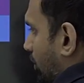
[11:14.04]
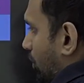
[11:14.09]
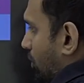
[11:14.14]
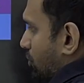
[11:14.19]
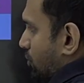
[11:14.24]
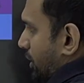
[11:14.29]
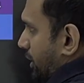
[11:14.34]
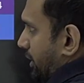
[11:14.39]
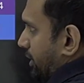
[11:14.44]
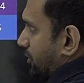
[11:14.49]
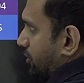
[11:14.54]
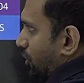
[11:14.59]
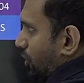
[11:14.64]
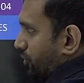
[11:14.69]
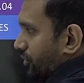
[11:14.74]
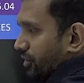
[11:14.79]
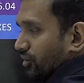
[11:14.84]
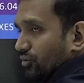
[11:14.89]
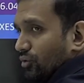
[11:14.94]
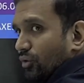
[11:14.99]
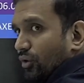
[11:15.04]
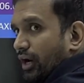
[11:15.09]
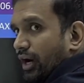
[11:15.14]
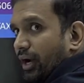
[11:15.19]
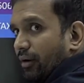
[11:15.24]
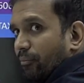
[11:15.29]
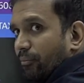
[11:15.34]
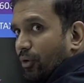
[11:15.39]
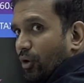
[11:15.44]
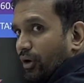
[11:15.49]
also 18,000, so I
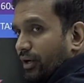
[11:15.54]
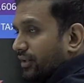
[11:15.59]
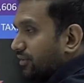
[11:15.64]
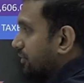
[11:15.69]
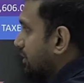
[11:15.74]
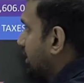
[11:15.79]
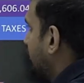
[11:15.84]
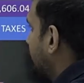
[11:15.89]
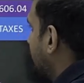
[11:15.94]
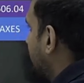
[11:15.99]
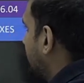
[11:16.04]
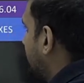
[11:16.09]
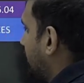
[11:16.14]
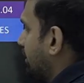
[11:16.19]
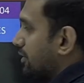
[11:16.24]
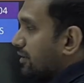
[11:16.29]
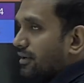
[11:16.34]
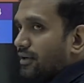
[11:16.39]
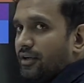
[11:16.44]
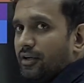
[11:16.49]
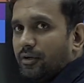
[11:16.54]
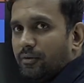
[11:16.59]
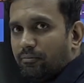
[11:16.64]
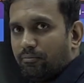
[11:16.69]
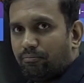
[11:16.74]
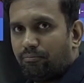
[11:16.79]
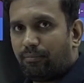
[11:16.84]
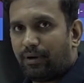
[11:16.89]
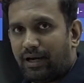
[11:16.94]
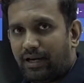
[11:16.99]
am not discussing it.
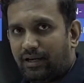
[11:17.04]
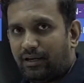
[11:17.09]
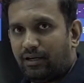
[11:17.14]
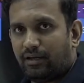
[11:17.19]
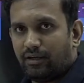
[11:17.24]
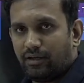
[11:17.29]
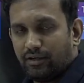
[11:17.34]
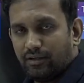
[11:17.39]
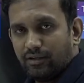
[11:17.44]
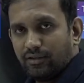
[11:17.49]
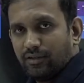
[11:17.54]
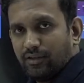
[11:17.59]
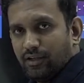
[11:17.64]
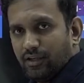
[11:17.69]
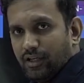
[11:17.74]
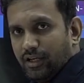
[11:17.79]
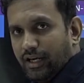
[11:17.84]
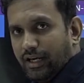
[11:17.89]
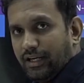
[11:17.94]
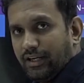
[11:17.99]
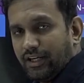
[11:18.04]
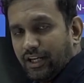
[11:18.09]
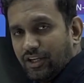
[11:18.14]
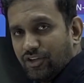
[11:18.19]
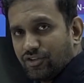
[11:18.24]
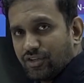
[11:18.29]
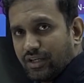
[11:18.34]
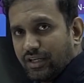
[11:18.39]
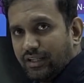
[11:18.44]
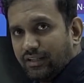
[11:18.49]
My
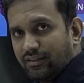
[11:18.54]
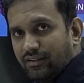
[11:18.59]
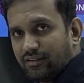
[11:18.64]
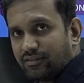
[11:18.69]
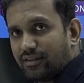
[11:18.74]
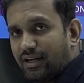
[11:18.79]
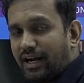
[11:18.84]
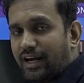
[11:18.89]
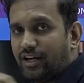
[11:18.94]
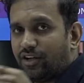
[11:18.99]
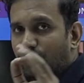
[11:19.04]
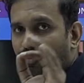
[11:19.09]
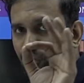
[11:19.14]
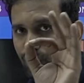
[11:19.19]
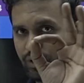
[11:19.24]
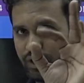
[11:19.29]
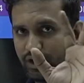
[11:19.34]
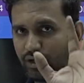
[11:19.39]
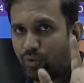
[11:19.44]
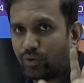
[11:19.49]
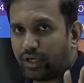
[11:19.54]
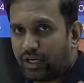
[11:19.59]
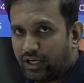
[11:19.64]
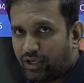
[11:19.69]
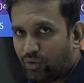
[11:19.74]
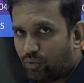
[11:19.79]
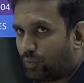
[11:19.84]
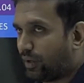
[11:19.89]
intention in this slide is only to tell you